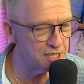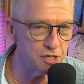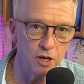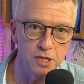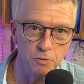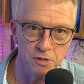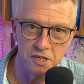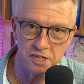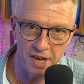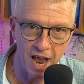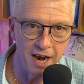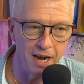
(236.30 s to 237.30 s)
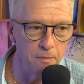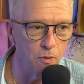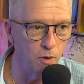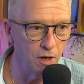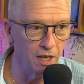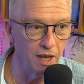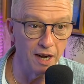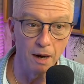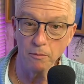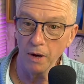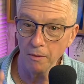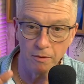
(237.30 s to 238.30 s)
sergeant. It was a Saturday morning, and
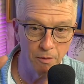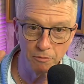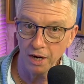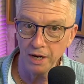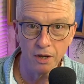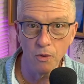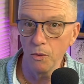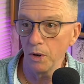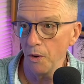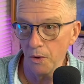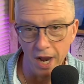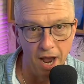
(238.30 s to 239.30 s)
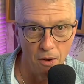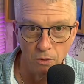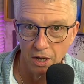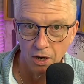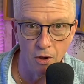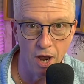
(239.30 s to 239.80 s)
I'm I'm ready to go. We're going out. We're going to go